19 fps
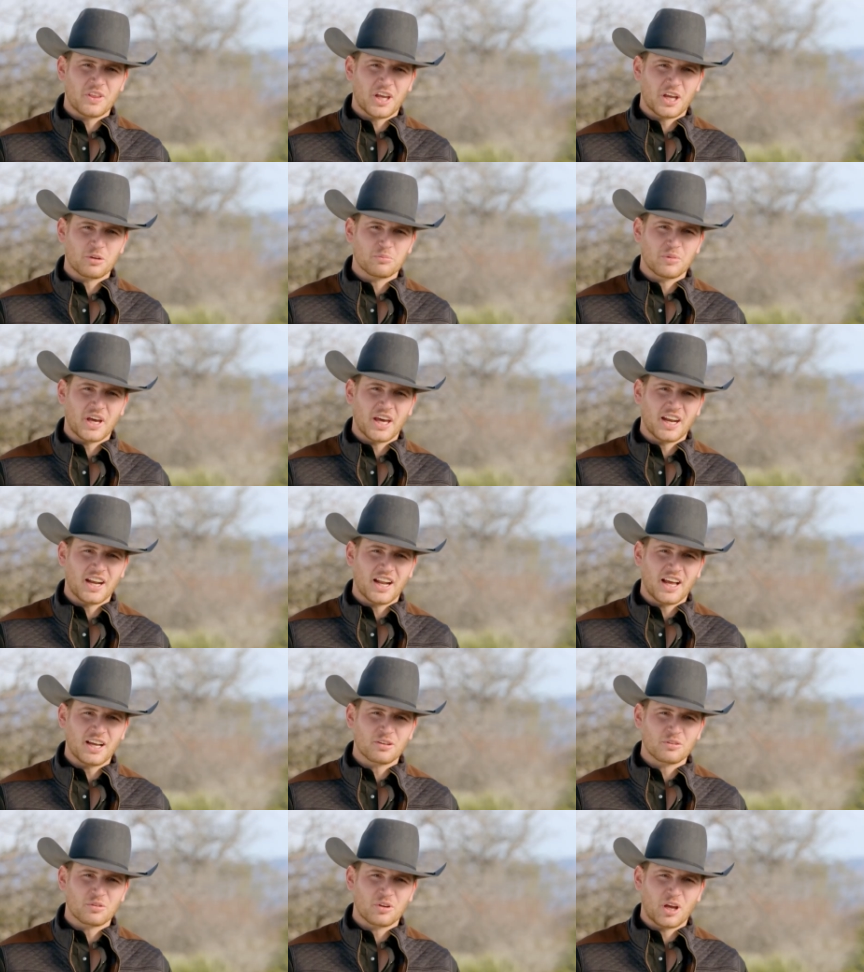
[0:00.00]
thing about it,
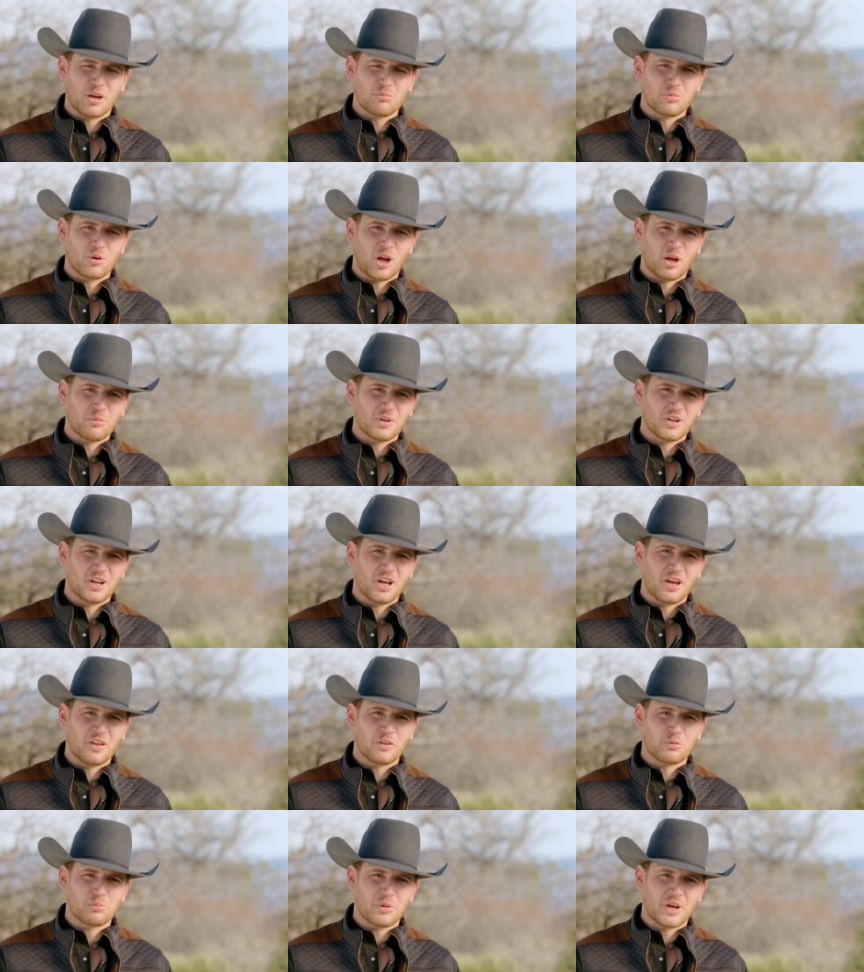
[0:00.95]
I, I'm probably
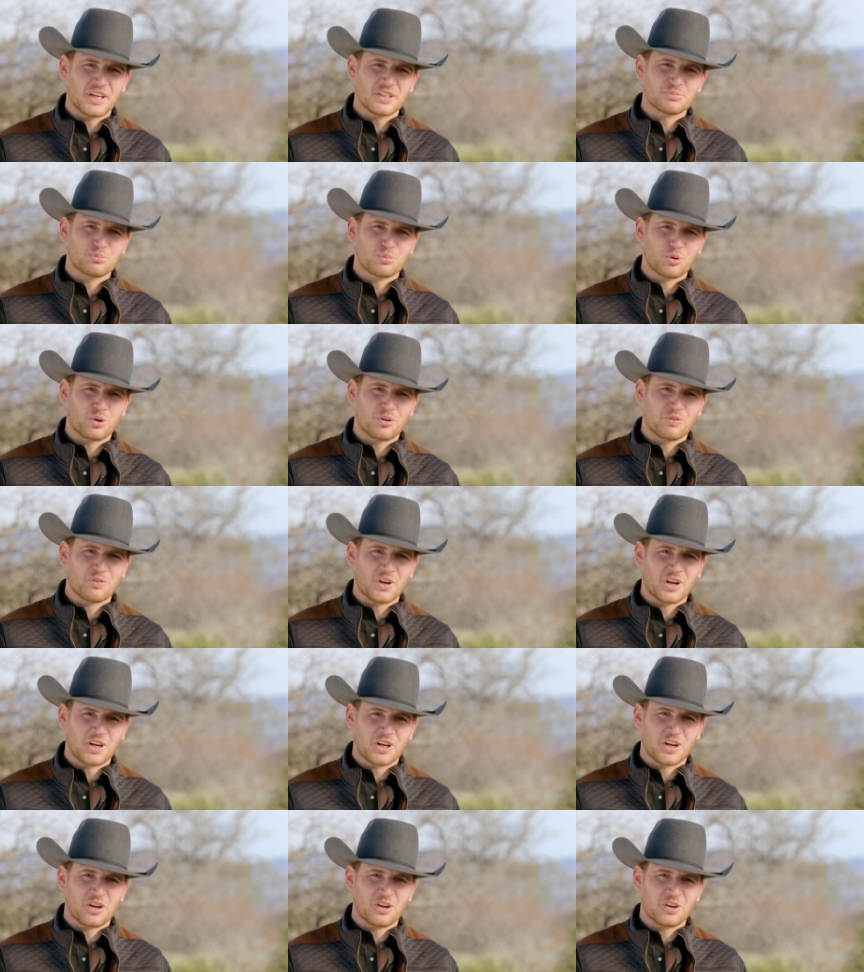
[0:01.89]
not the best boyfriend
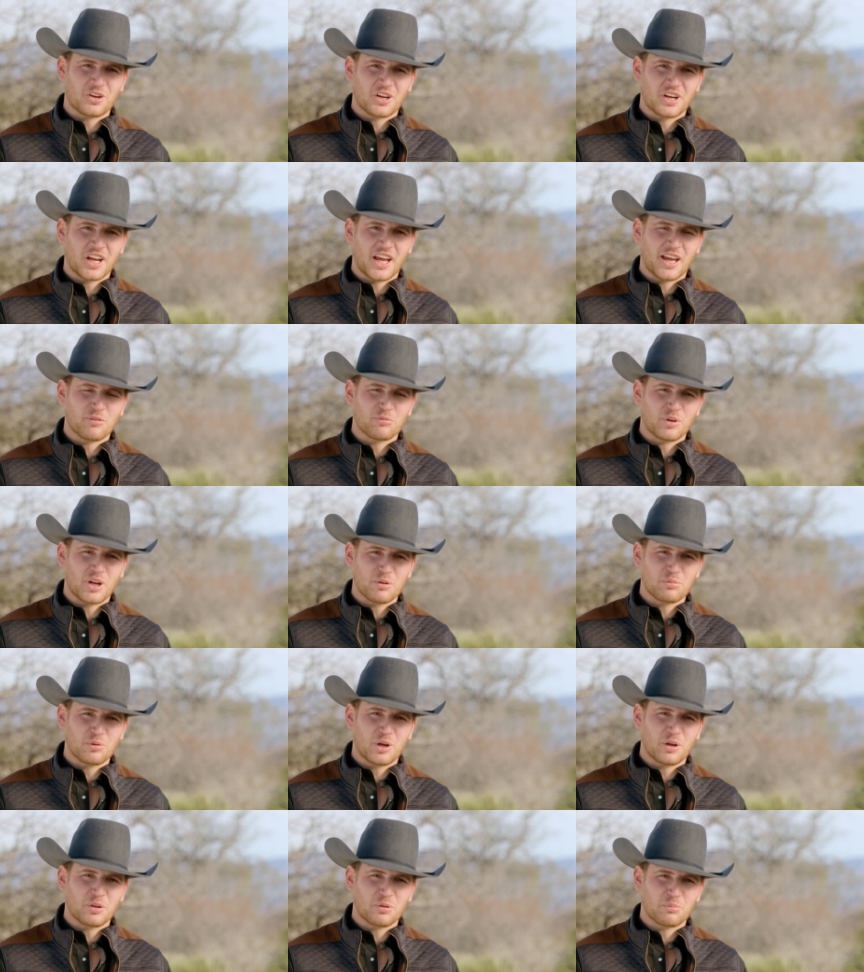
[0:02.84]
a girl could have, but I'm
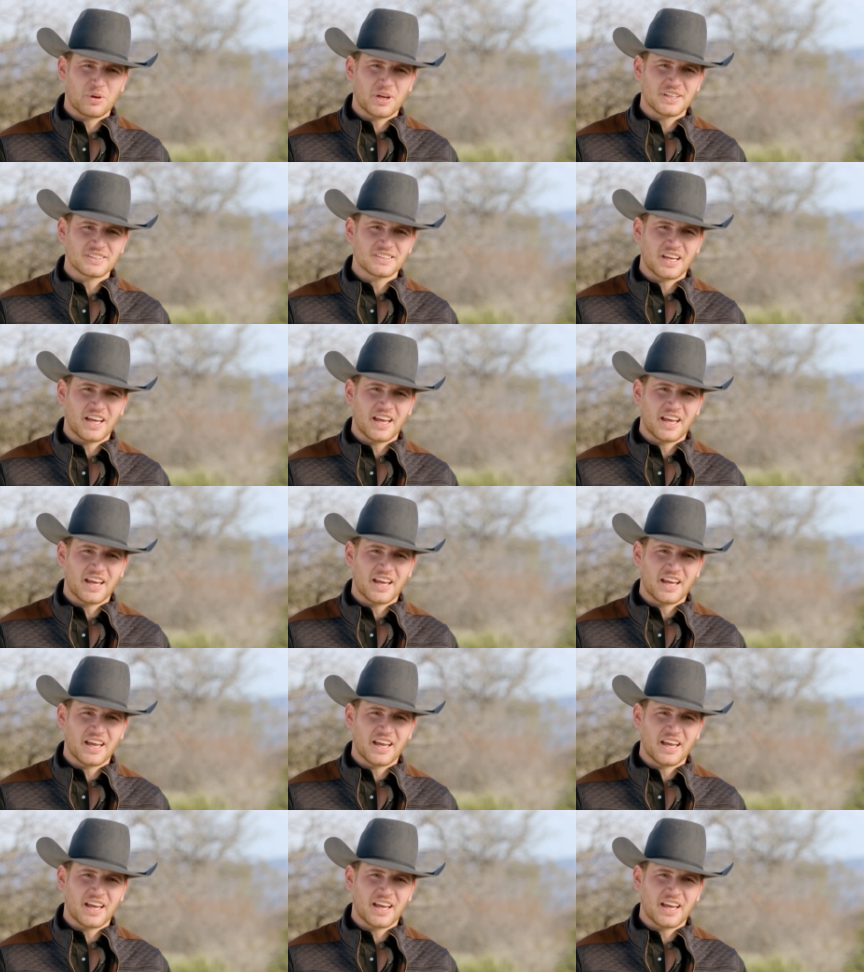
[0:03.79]
probably the best